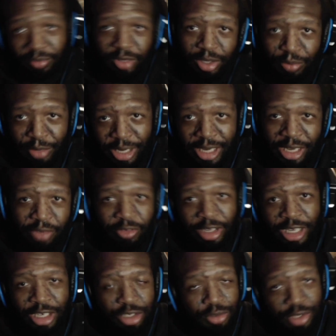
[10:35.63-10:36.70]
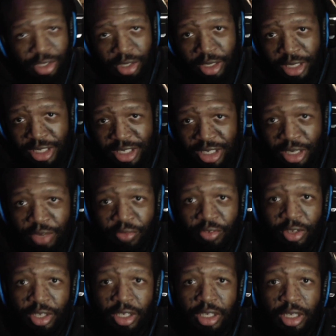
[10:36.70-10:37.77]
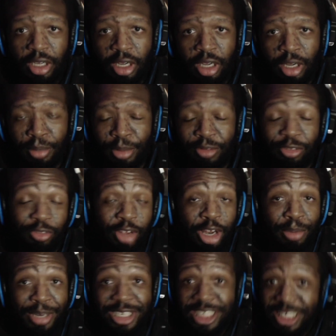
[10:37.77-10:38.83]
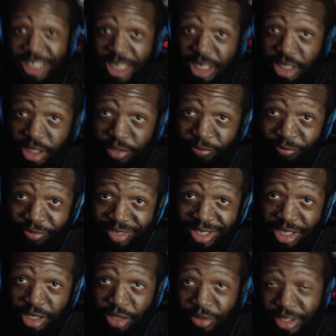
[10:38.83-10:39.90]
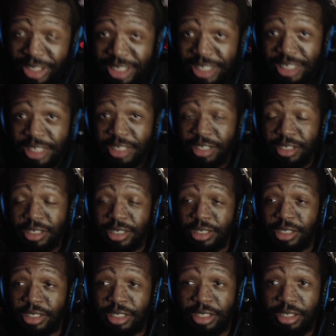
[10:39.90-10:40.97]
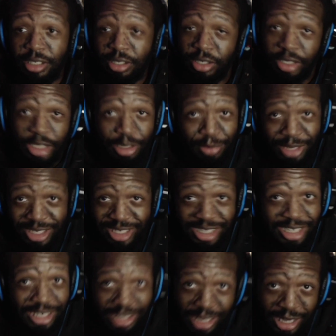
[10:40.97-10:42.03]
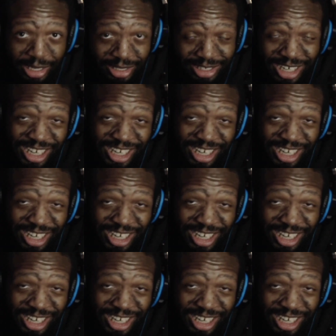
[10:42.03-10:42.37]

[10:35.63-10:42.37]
when I get really into a song and stuff. Um, if you follow my TikTok, you can see me singing a lot.